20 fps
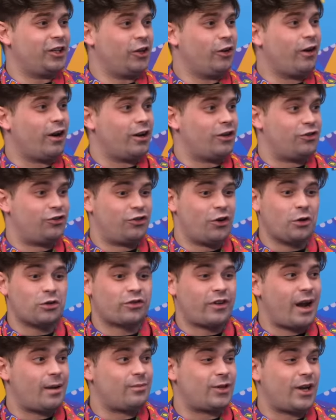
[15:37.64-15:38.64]
you're a Joe's
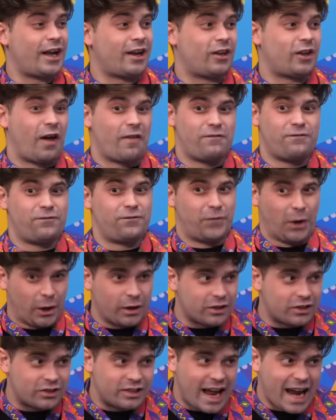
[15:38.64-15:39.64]
Crab Shack on the
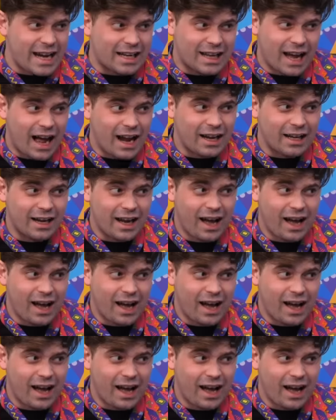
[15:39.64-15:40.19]
first date kind of